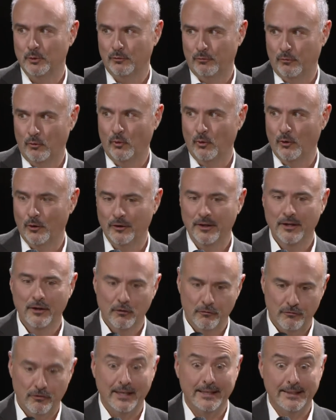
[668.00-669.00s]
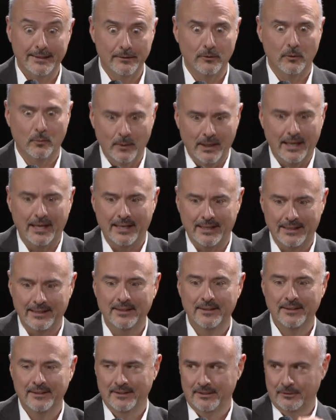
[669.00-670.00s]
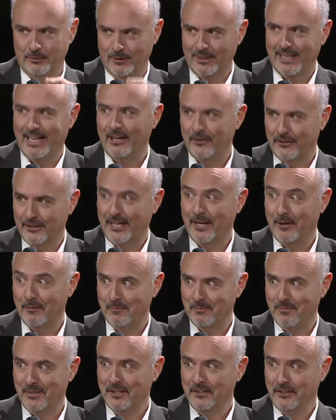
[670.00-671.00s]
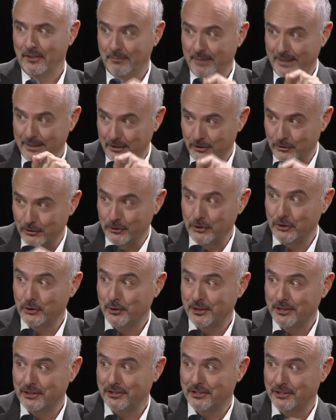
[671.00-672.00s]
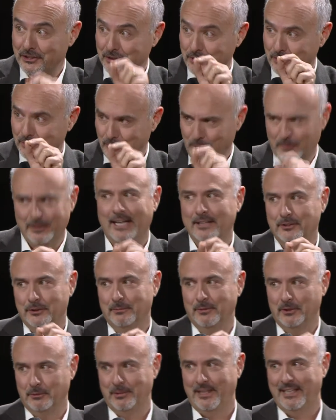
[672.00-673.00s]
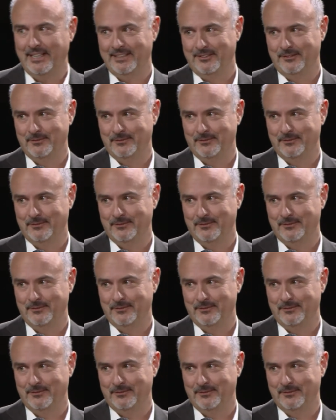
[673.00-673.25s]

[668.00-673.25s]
for finding a way to allow them to make good choices without too much pain.